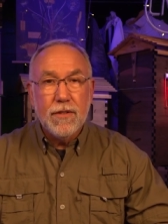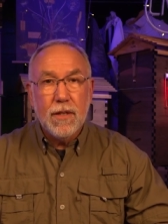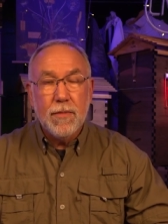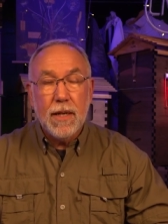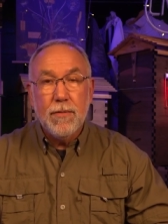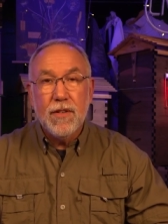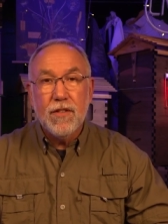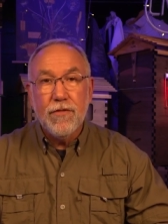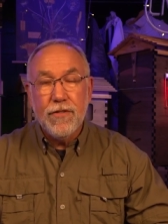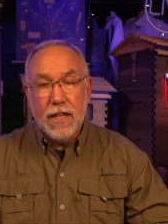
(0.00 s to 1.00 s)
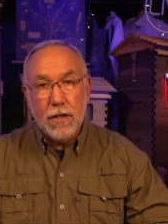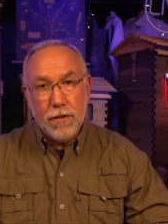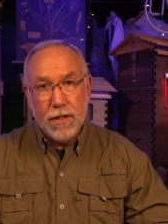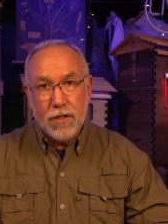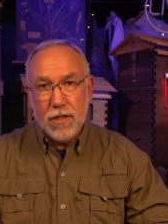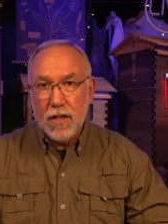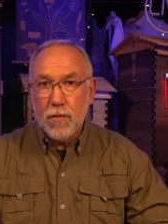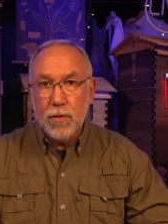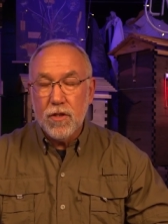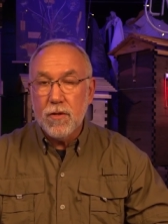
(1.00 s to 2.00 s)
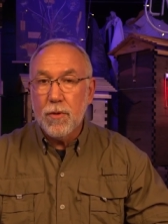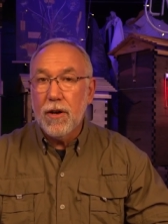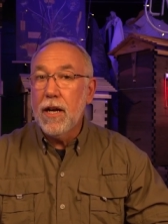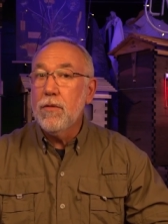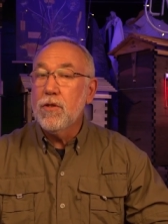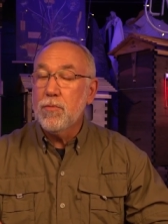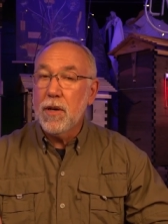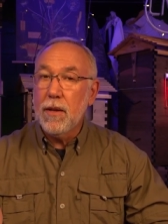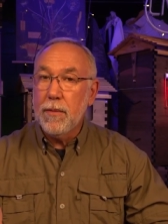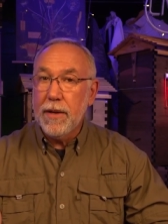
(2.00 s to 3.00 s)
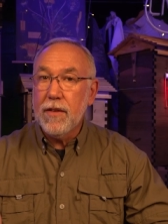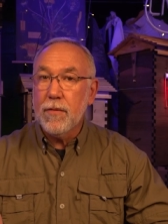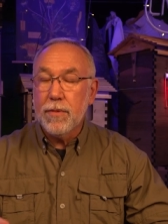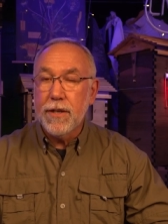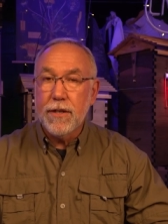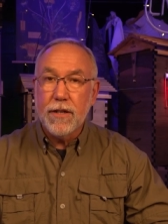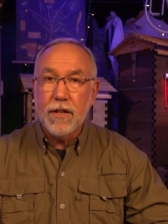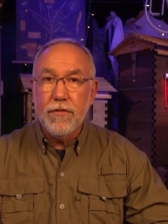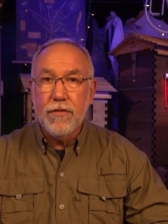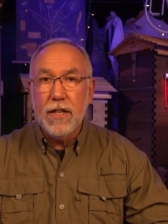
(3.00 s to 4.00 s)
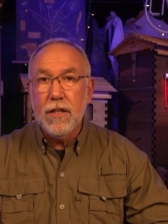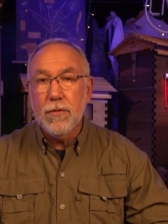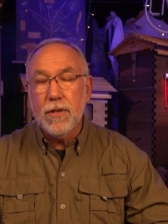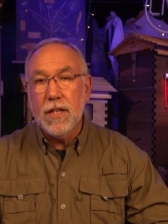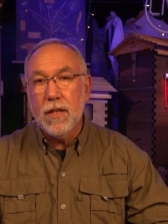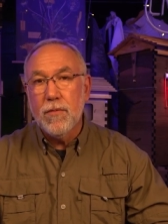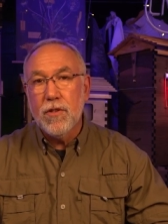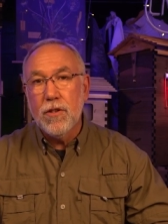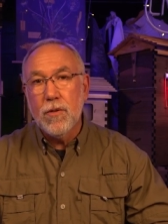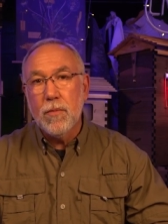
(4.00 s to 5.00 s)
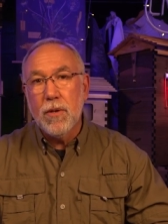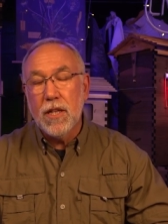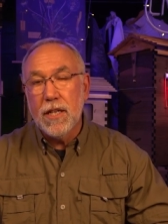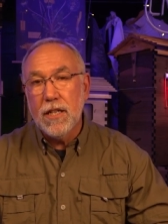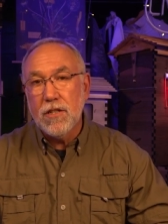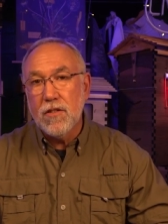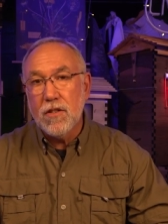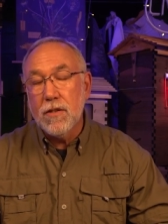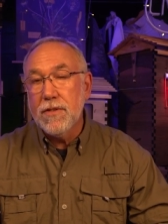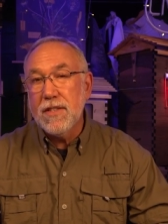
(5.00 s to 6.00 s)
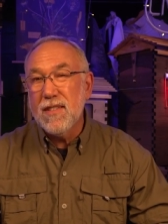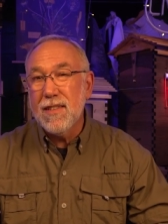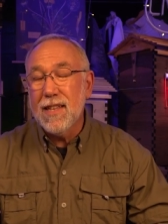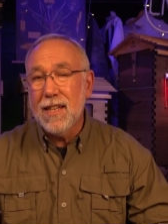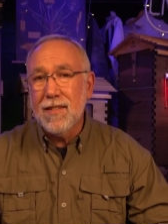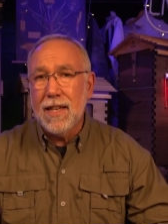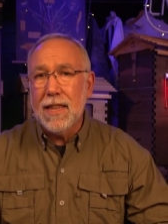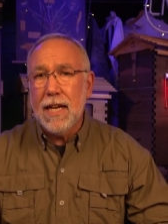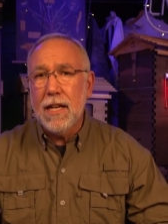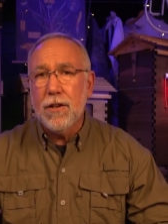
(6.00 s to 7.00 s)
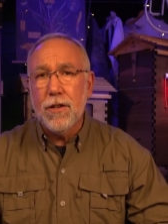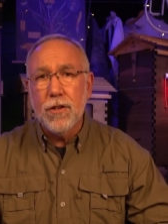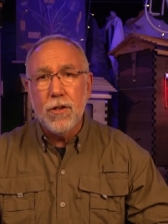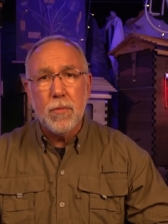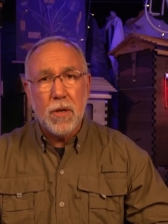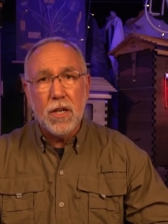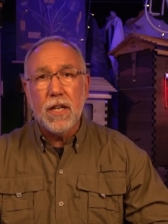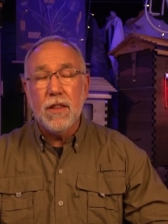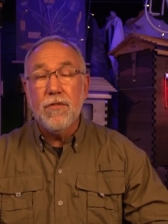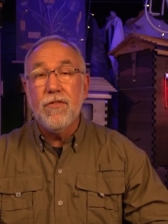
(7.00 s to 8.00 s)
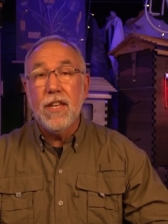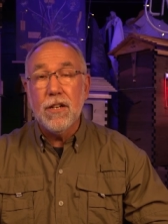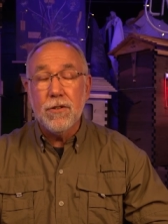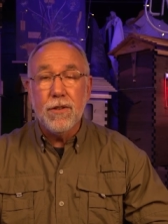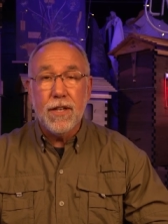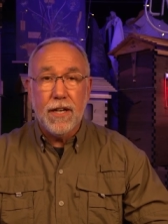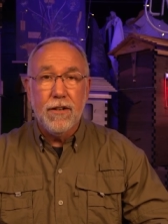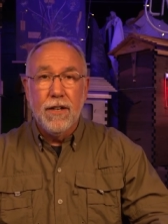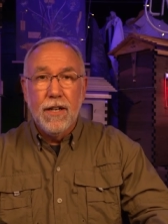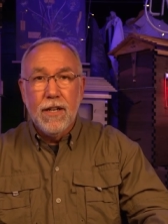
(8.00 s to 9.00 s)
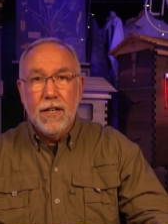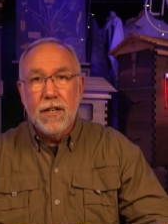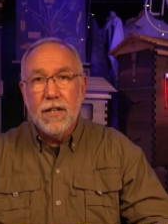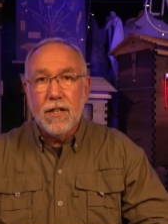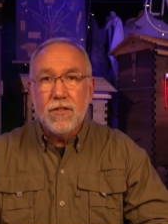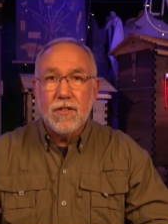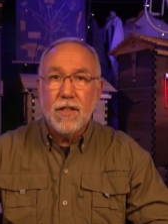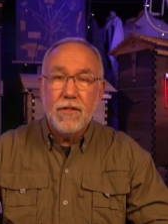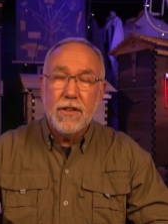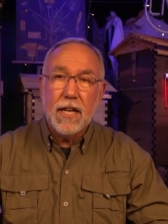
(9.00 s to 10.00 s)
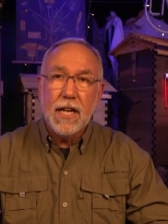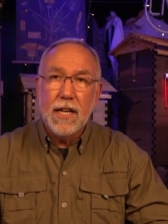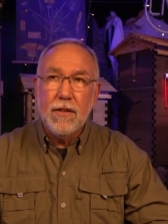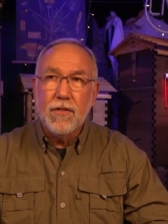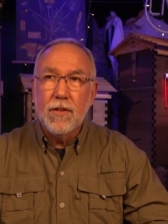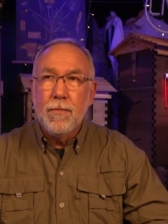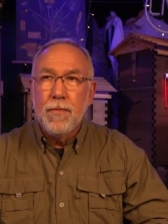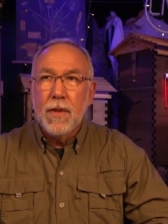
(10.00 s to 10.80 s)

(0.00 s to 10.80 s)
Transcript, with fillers: Sometimes it's a vehicle that transports them around, which probably makes it pretty darn convenient when it comes to doing pollination services and things like that, although you're parking the vehicle there. You're not just leaving the hives.